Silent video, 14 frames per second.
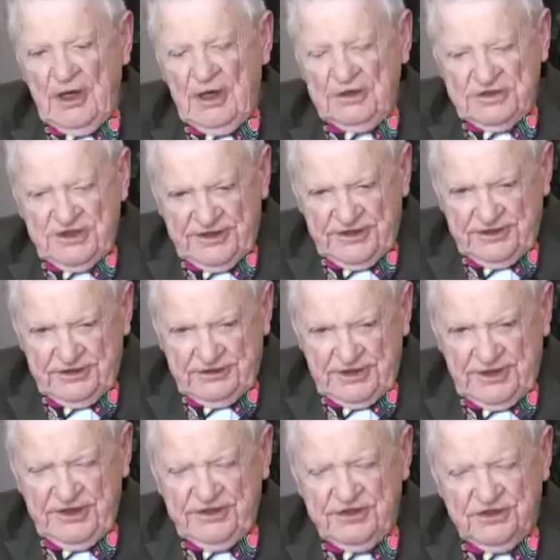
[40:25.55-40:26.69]
I'll tell you,
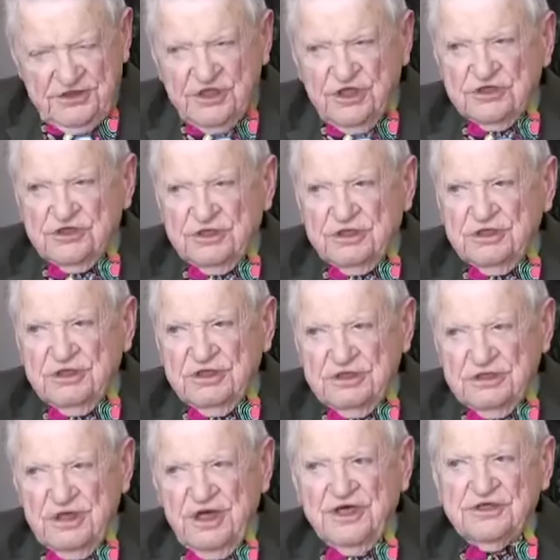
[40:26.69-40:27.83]
at this juncture,
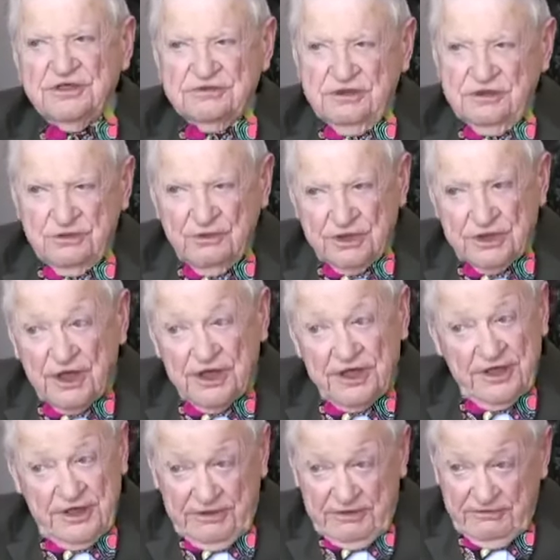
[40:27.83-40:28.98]
I don't know what I
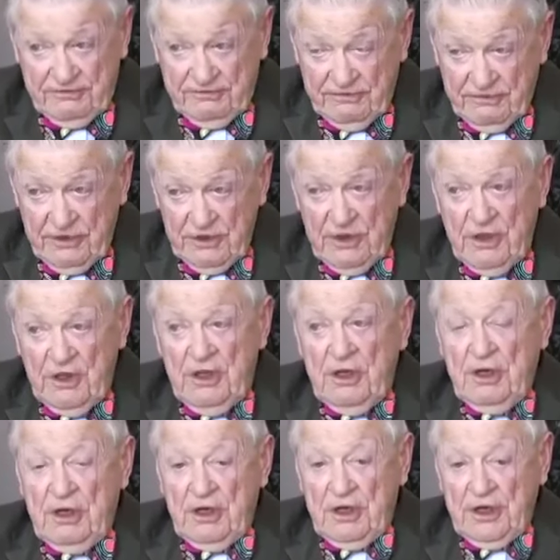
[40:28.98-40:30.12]
have.
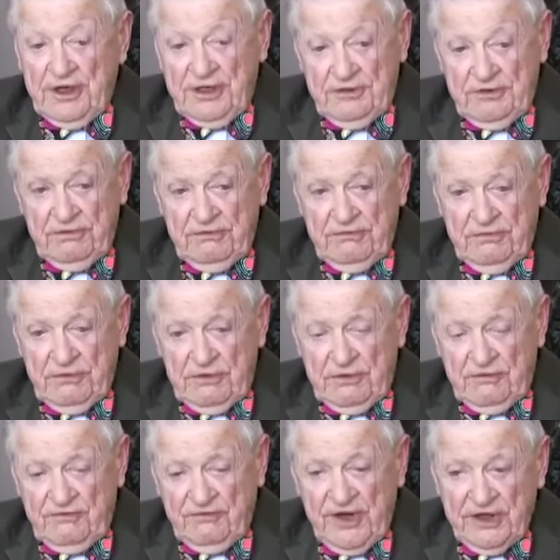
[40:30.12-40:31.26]
I
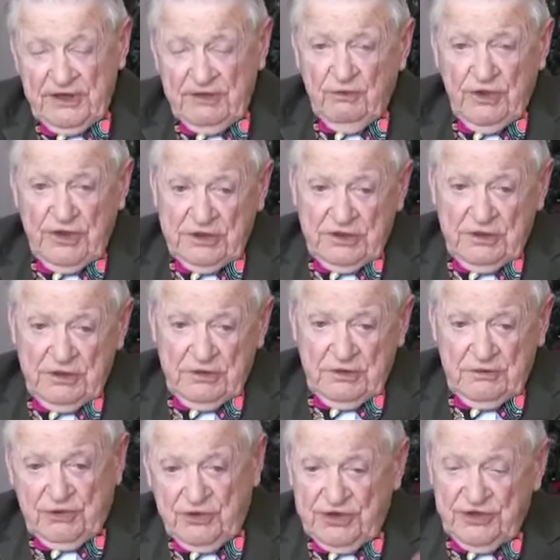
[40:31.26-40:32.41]
finally went to
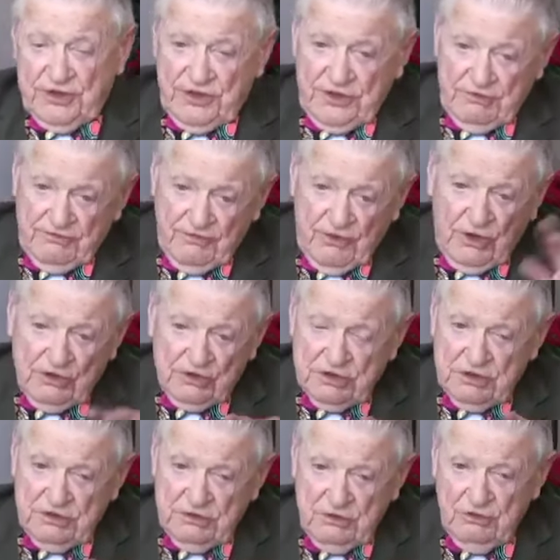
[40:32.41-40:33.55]
put it in a vault
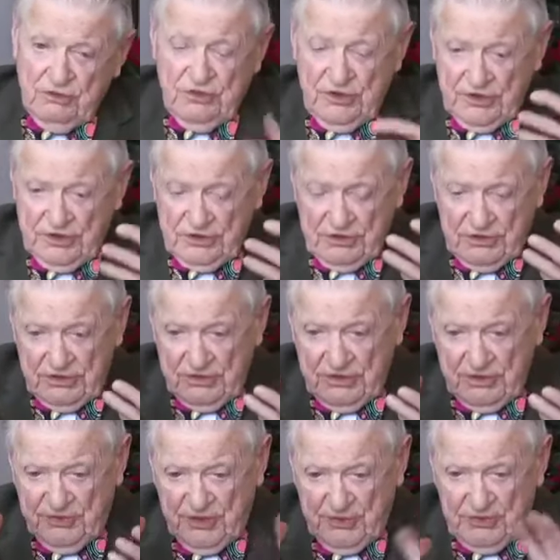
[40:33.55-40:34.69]
that
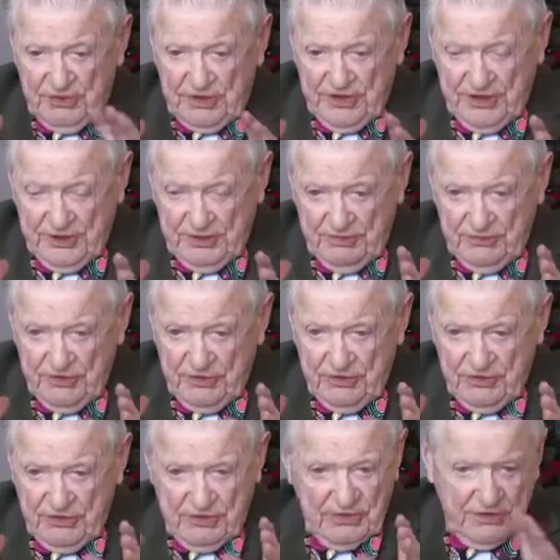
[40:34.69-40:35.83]
the people claim
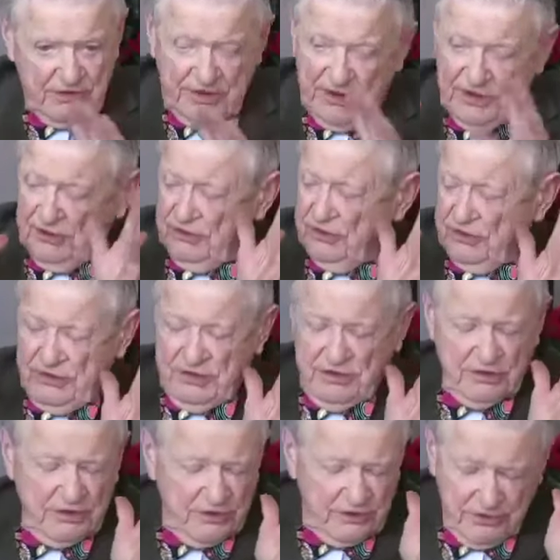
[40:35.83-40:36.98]

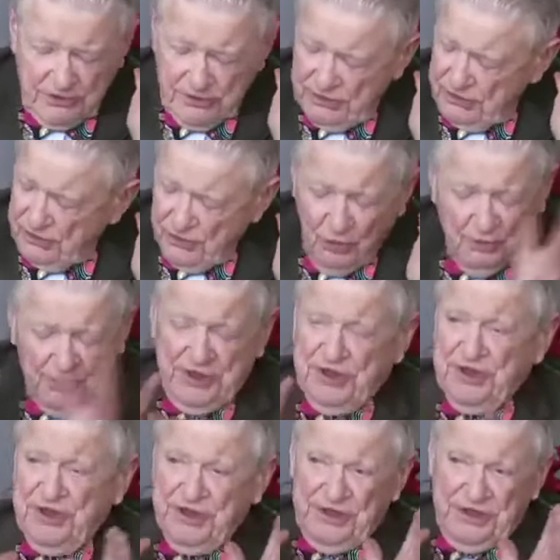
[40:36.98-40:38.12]
you, nobody
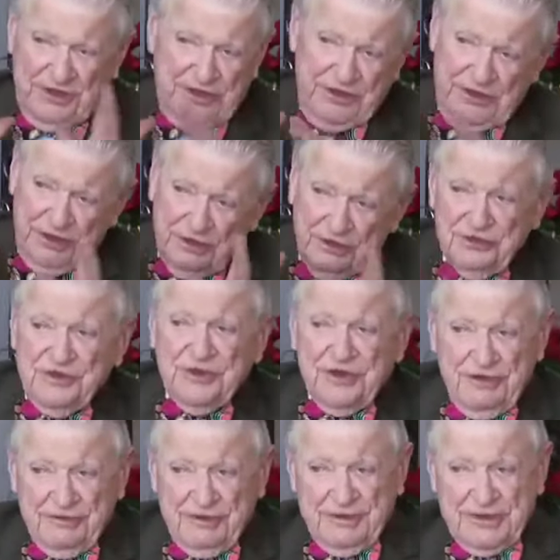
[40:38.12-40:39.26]
can get in here, including the
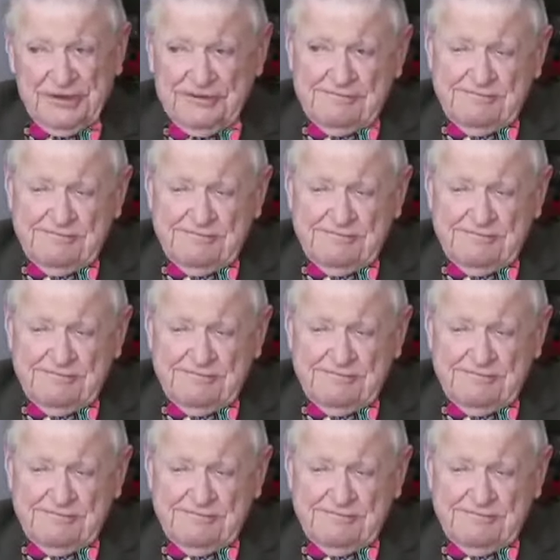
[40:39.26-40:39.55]
government.